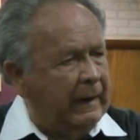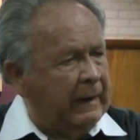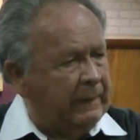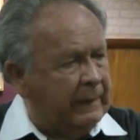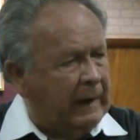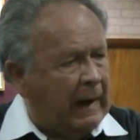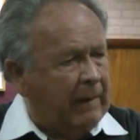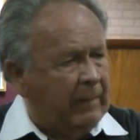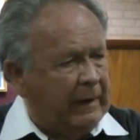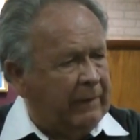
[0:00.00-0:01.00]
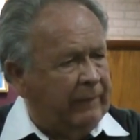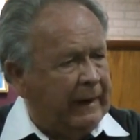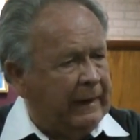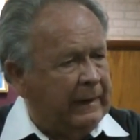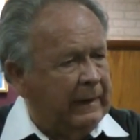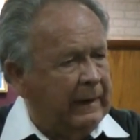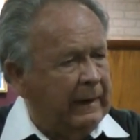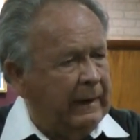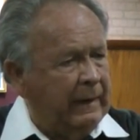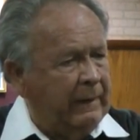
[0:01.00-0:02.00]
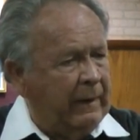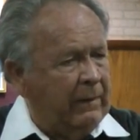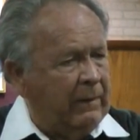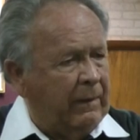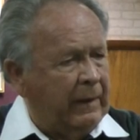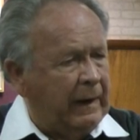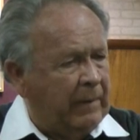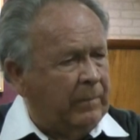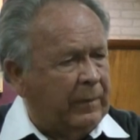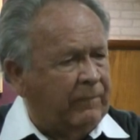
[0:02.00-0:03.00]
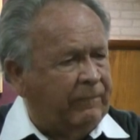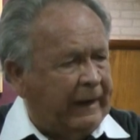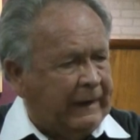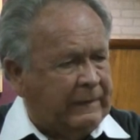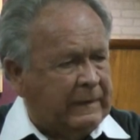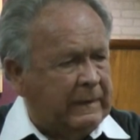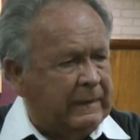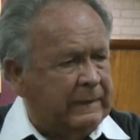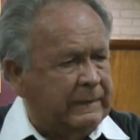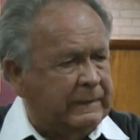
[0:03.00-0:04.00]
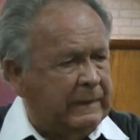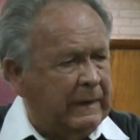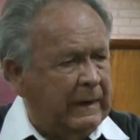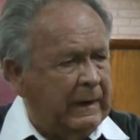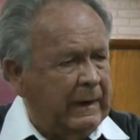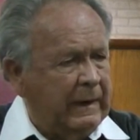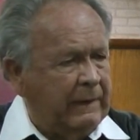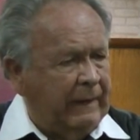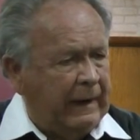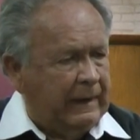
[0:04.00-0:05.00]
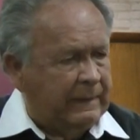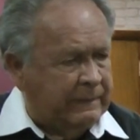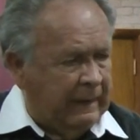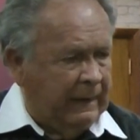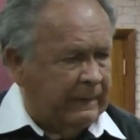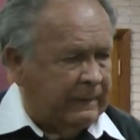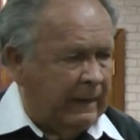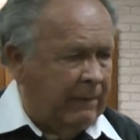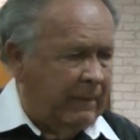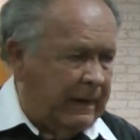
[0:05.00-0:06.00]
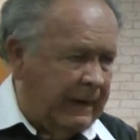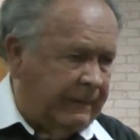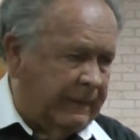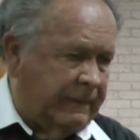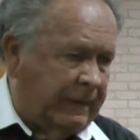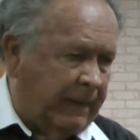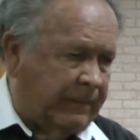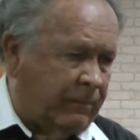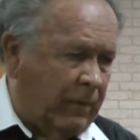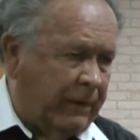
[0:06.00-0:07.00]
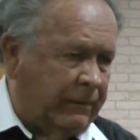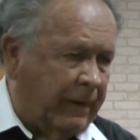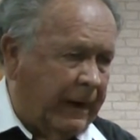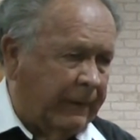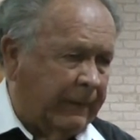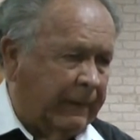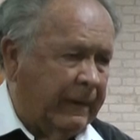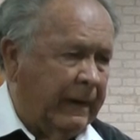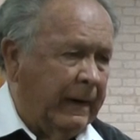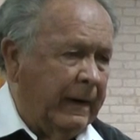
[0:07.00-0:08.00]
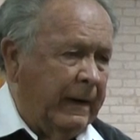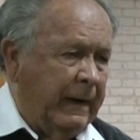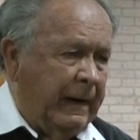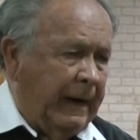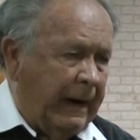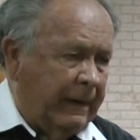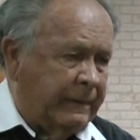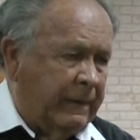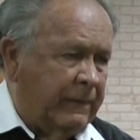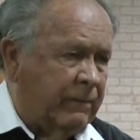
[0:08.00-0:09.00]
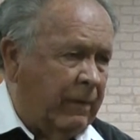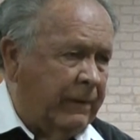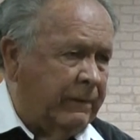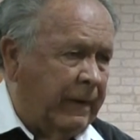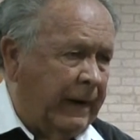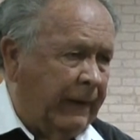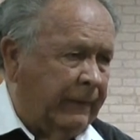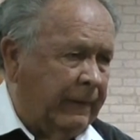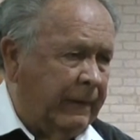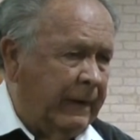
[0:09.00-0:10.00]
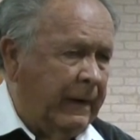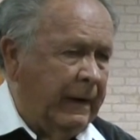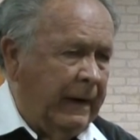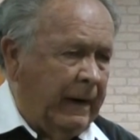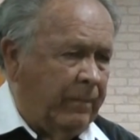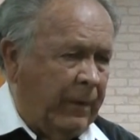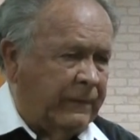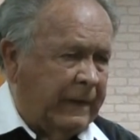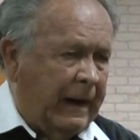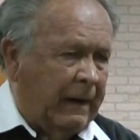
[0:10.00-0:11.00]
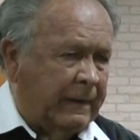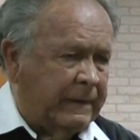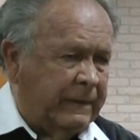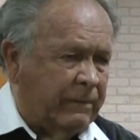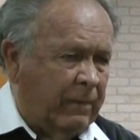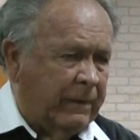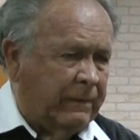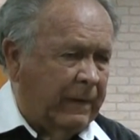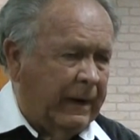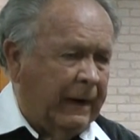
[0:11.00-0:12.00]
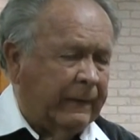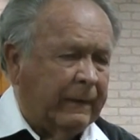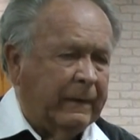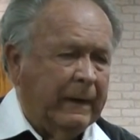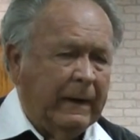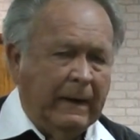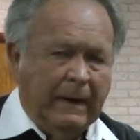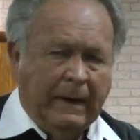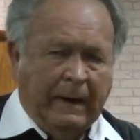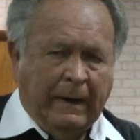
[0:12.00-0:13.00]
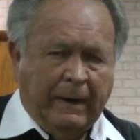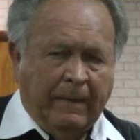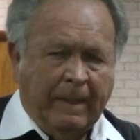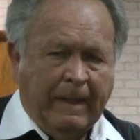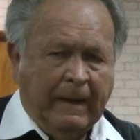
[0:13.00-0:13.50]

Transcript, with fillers: in the time we live in, there are imperfections that exist in relationships one to another, in attitudes one to another, in personalities one to another. Um,